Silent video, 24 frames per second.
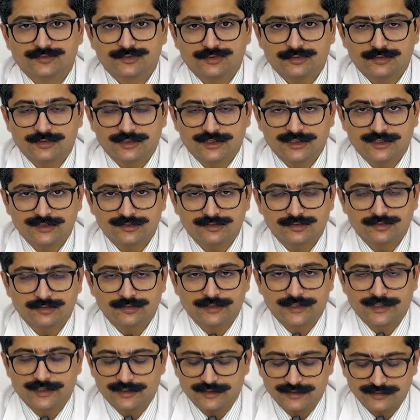of shoulder
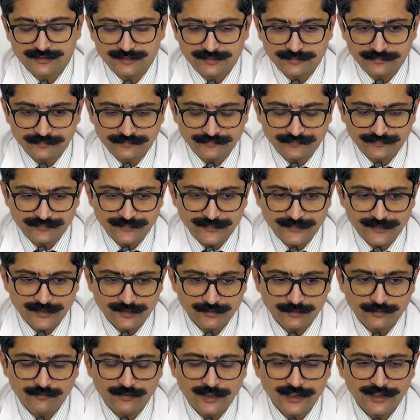dislocators.
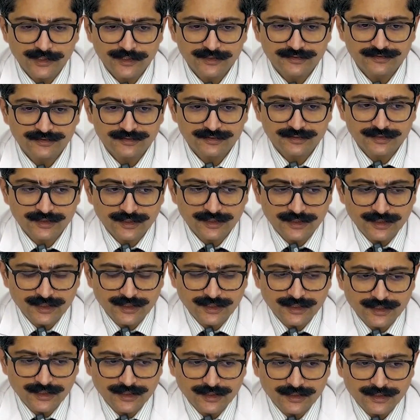So one is
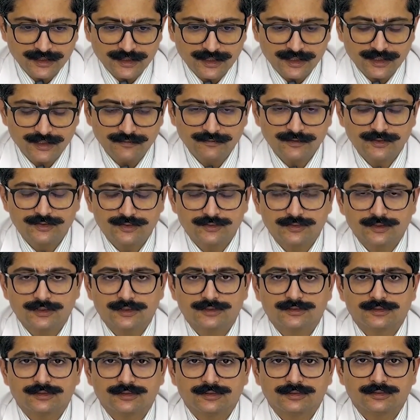
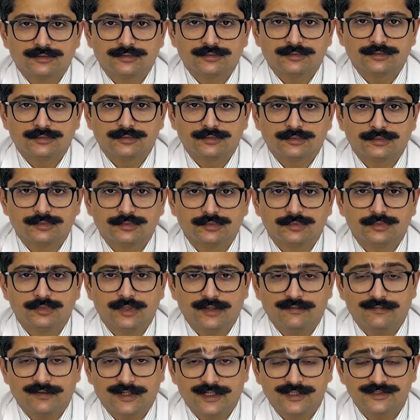individuals who
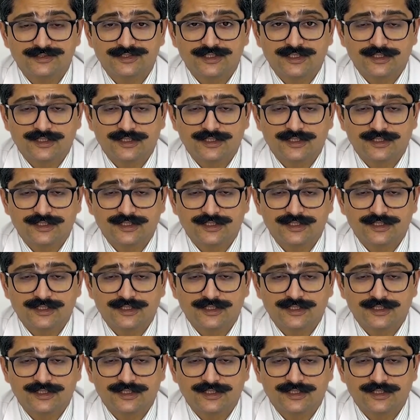have had